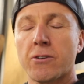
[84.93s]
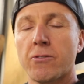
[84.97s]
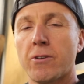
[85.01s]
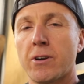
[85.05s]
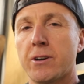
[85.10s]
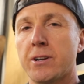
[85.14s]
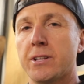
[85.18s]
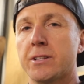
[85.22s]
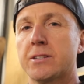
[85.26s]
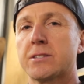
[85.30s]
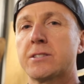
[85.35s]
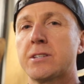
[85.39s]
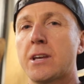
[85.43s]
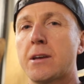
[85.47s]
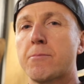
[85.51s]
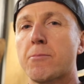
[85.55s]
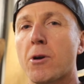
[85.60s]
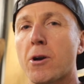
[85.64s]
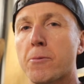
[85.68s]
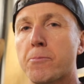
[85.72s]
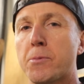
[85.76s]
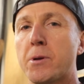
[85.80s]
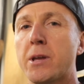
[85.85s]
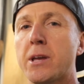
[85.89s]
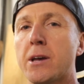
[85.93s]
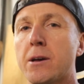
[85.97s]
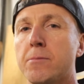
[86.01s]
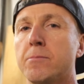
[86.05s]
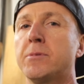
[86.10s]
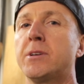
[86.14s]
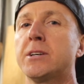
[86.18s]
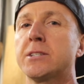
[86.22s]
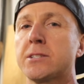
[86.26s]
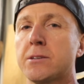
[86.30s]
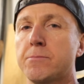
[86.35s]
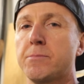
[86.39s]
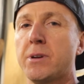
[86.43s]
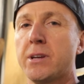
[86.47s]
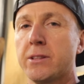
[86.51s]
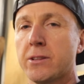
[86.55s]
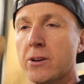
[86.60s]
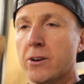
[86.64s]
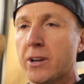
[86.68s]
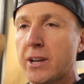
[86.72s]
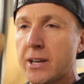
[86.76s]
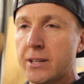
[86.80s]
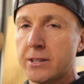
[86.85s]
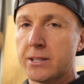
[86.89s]
are running at the same RPM doesn't mean
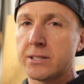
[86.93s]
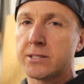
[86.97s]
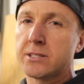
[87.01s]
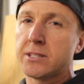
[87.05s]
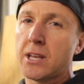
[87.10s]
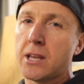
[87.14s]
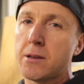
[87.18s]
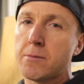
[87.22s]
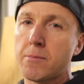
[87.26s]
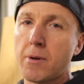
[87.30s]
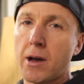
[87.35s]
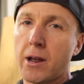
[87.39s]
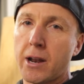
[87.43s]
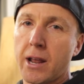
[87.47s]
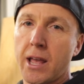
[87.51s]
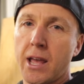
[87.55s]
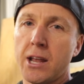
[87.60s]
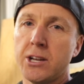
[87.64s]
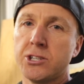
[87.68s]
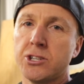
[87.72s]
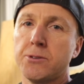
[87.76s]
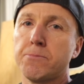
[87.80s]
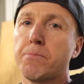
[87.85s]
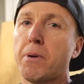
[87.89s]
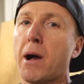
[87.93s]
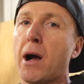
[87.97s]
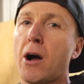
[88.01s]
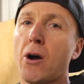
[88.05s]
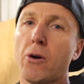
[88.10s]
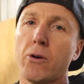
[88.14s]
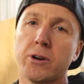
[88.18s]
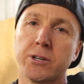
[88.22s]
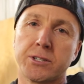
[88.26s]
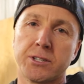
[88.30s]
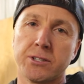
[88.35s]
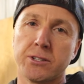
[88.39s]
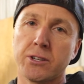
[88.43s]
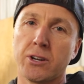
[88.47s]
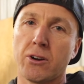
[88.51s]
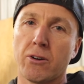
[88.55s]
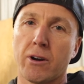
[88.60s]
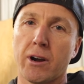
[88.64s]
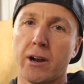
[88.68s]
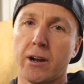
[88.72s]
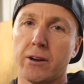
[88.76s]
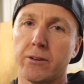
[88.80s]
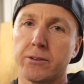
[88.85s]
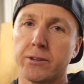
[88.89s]
they're getting the same amount of engine power to the
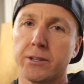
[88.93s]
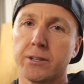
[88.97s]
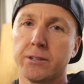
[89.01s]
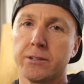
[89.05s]
ground.